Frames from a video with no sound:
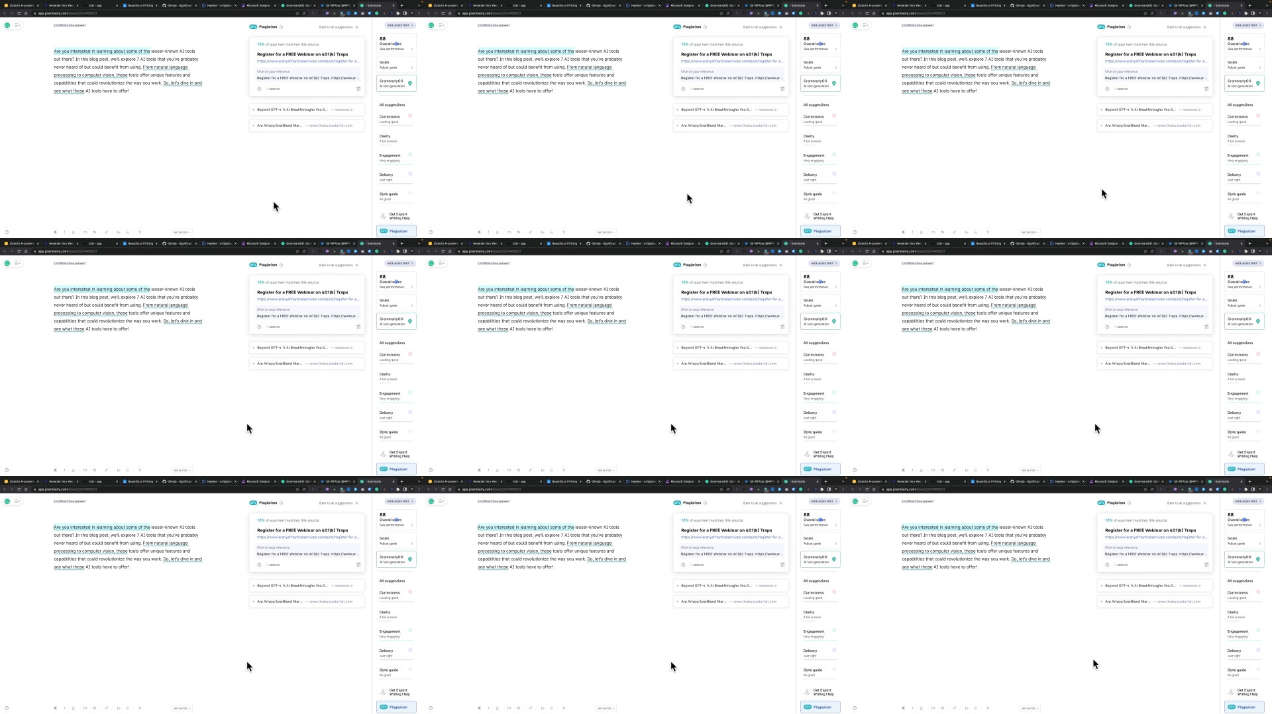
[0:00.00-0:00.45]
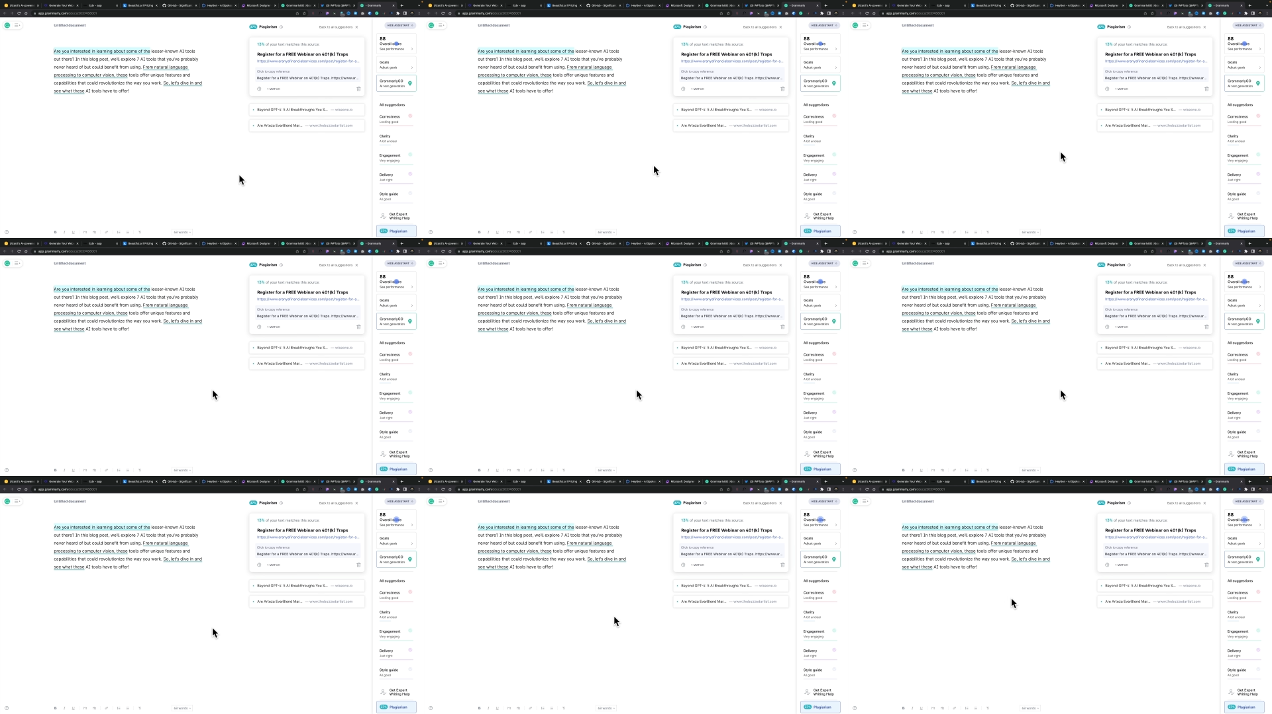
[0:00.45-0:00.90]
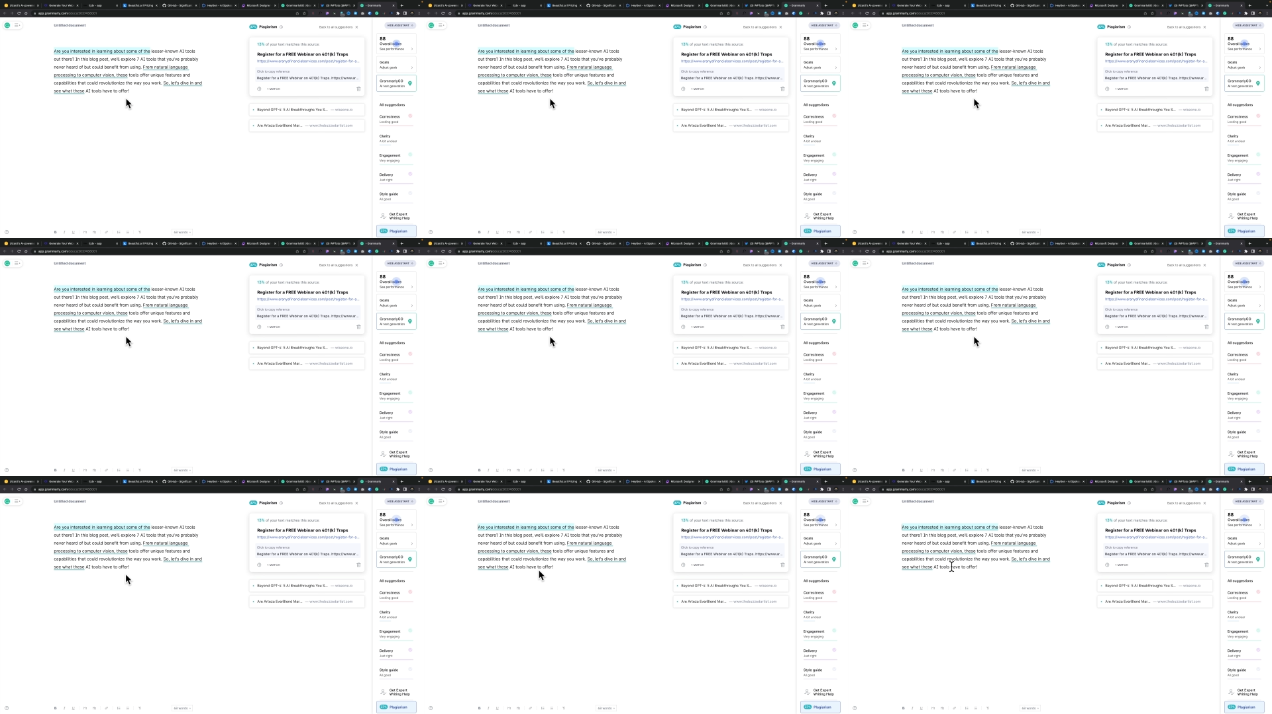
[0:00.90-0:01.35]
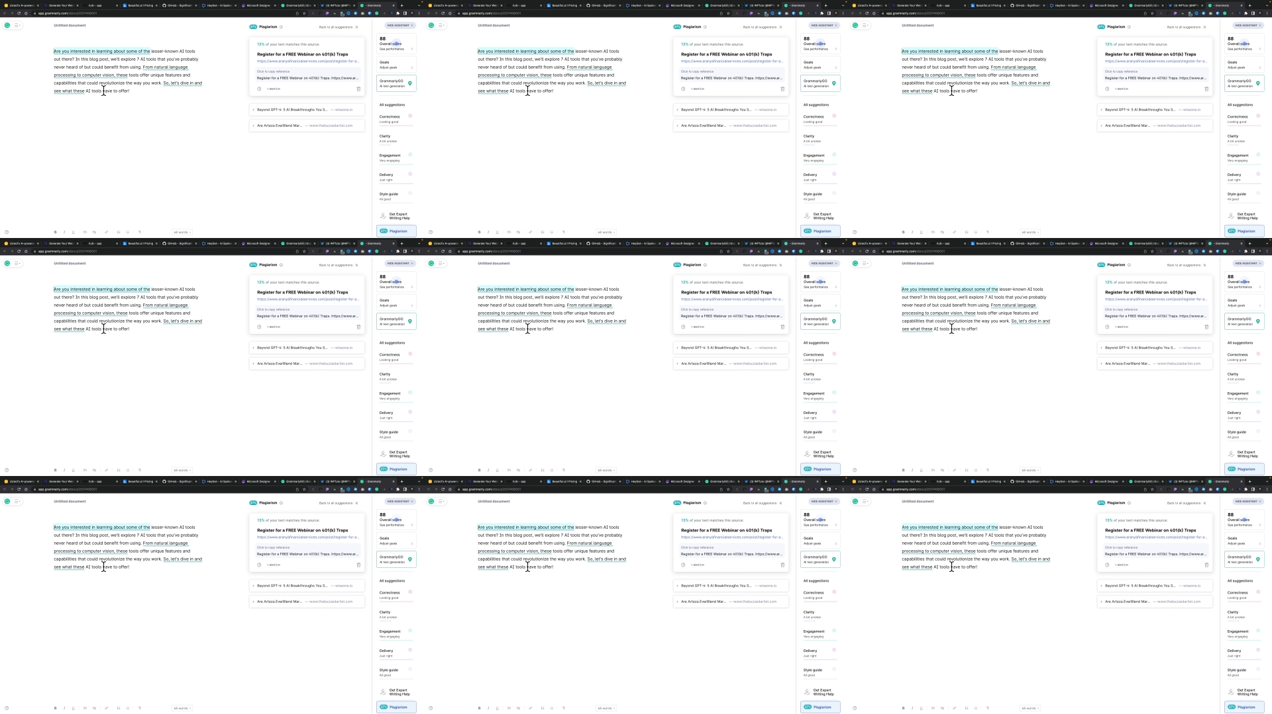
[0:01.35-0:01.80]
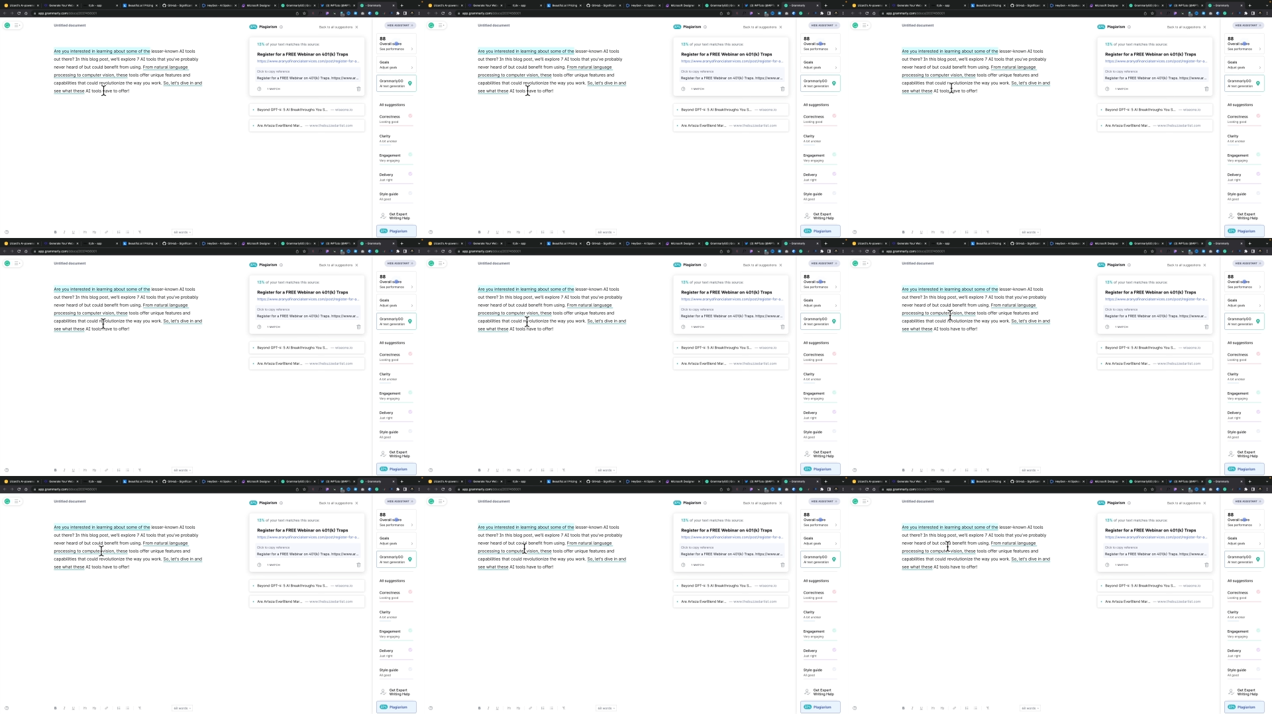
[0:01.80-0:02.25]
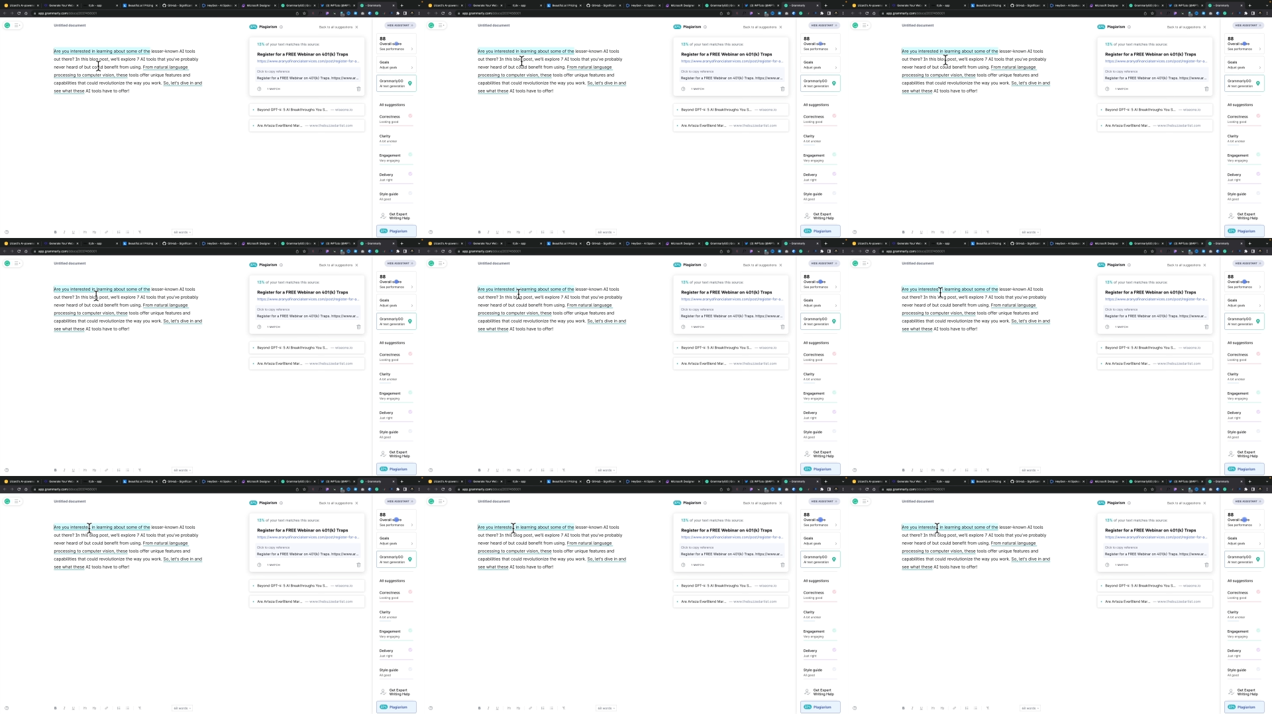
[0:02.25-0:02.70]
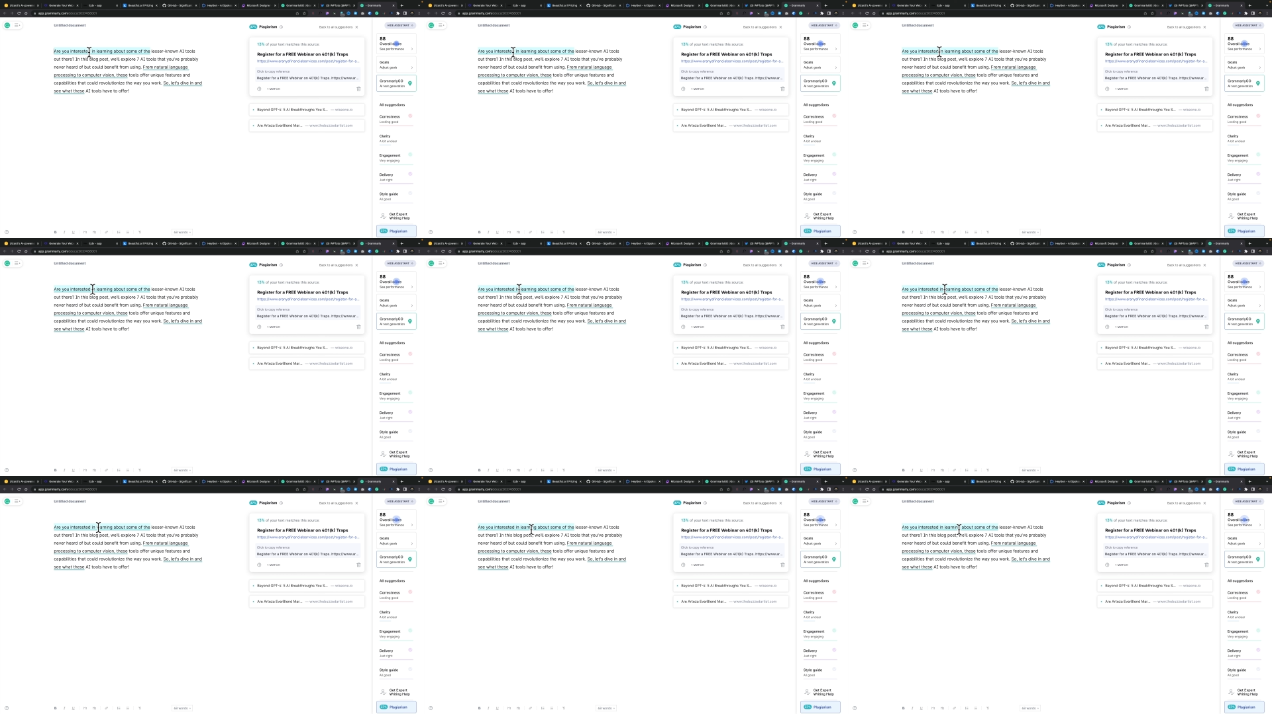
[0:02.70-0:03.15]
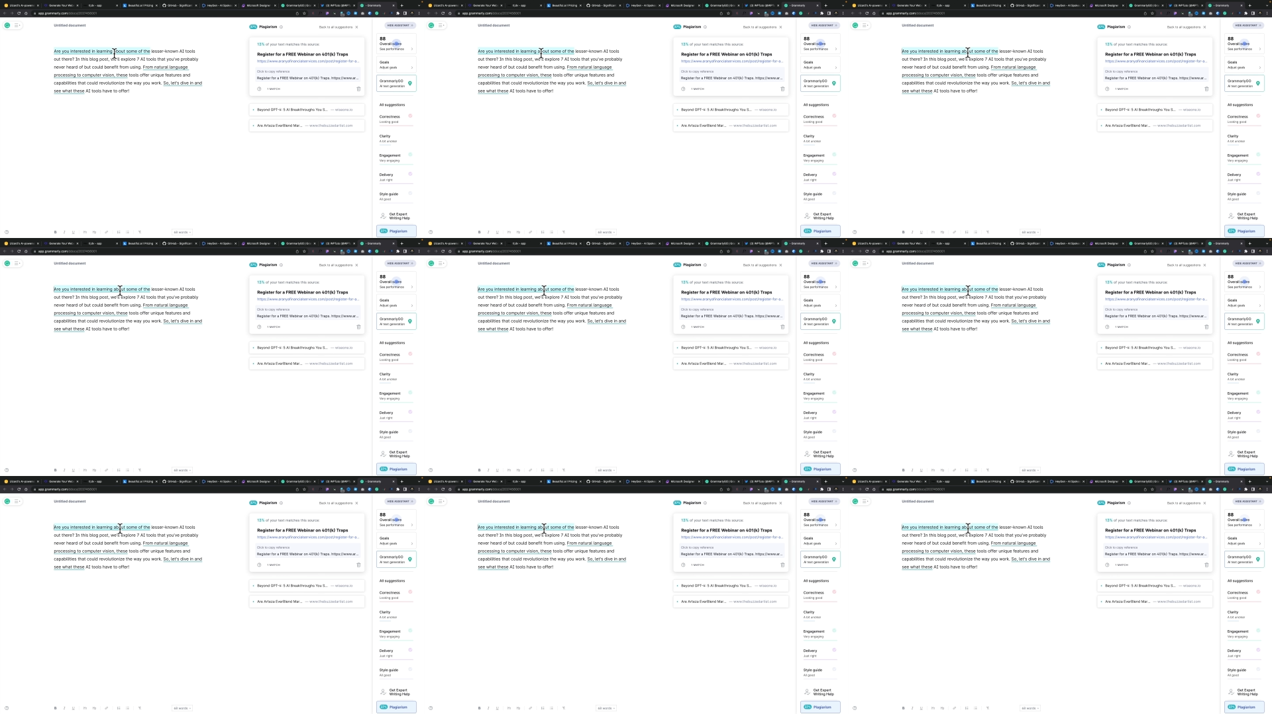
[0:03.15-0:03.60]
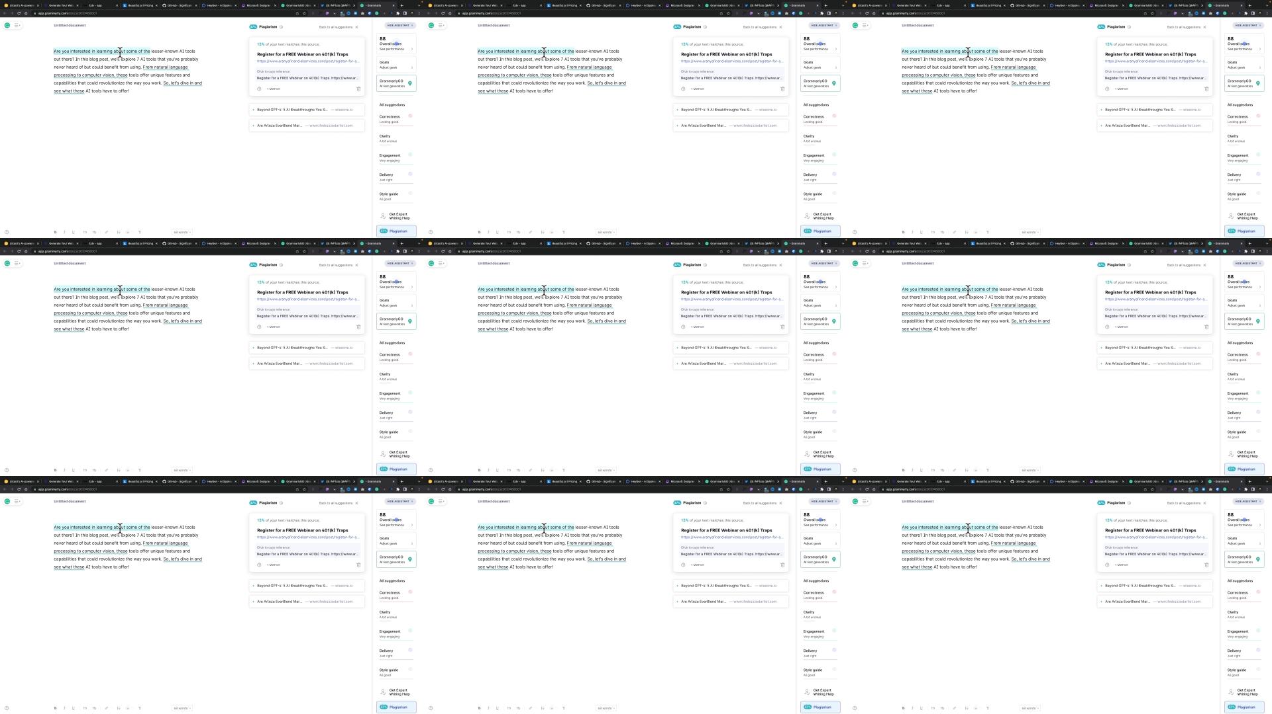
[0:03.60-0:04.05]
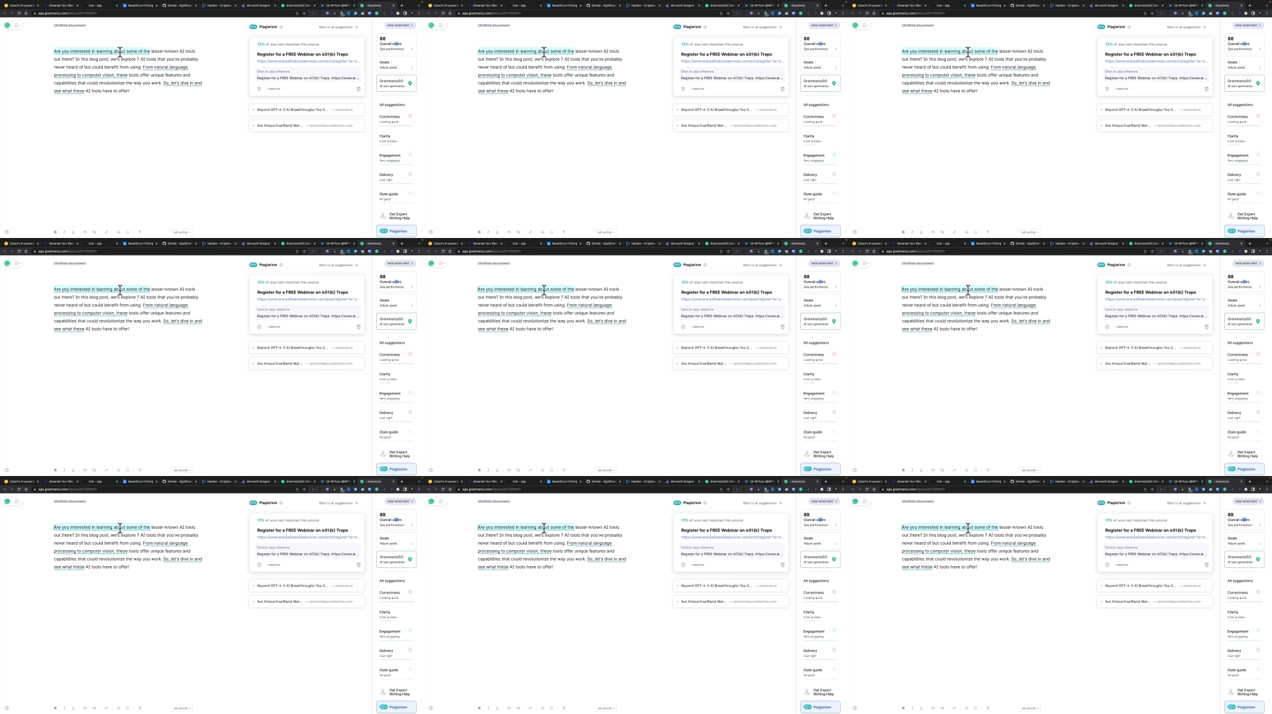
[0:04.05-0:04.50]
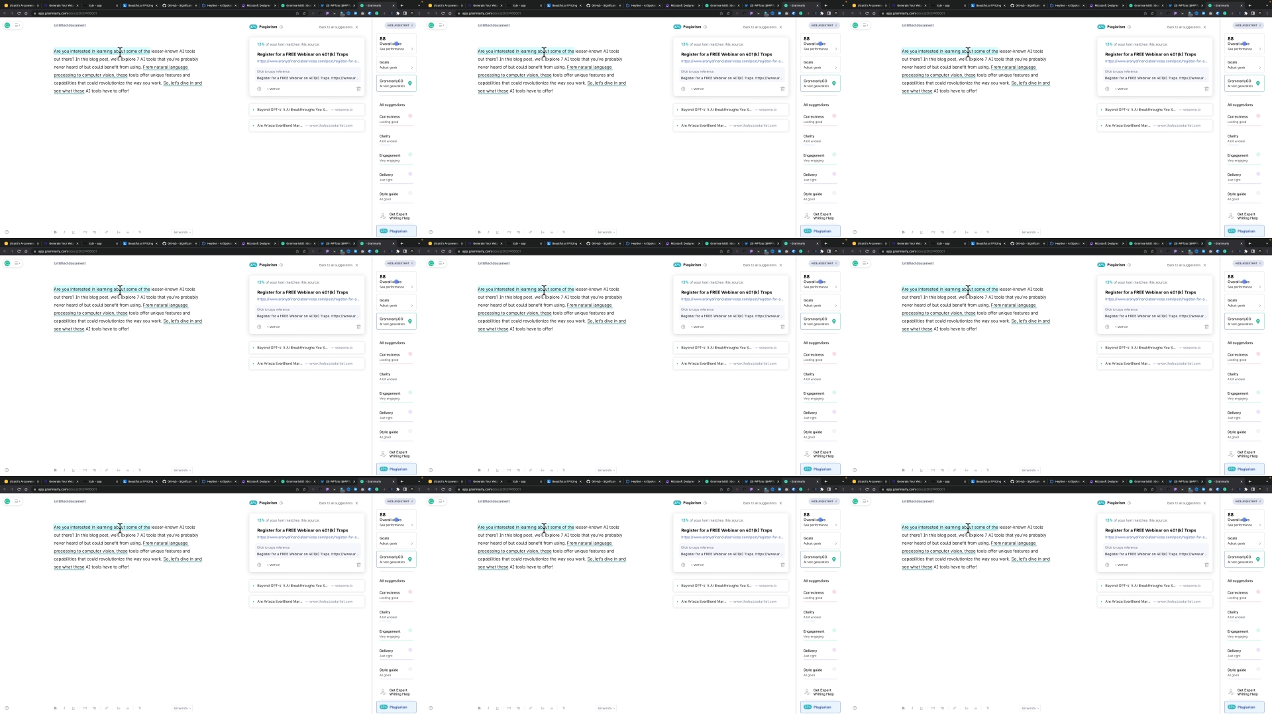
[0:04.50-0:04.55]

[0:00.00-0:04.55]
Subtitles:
No face is visible, so there are no lips to read.